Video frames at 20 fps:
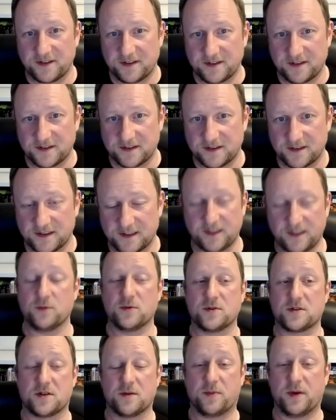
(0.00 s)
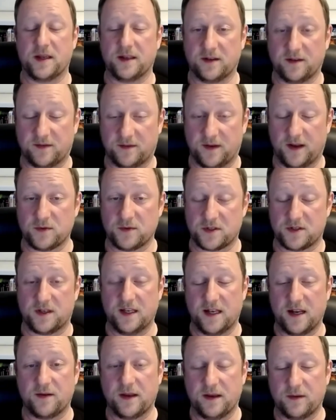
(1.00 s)
Yeah. And I was a bit, I was,
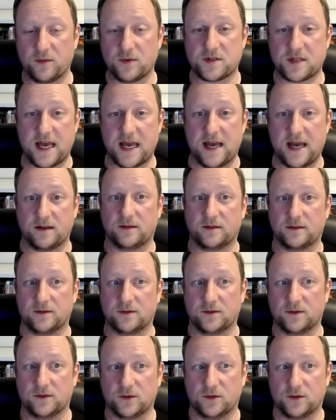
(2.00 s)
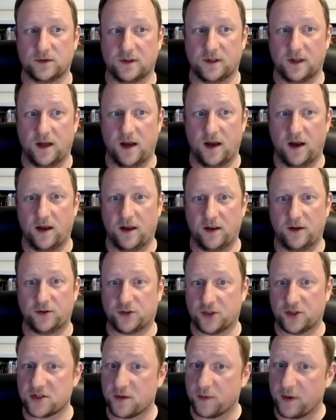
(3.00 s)
you know, it was that
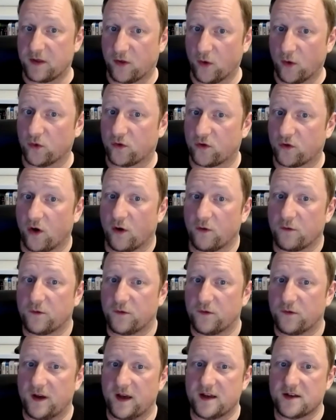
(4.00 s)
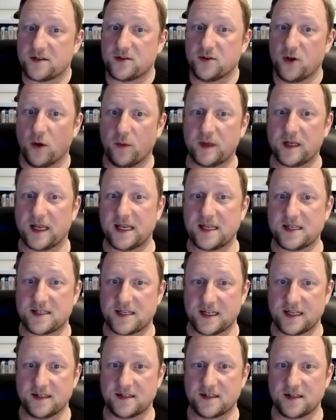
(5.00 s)
just to be thought of as
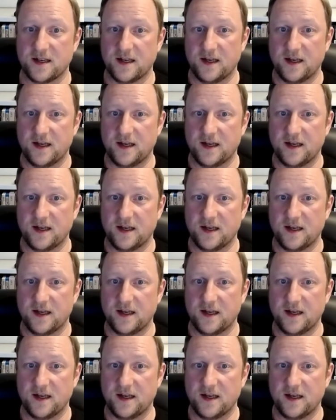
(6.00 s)
nominated.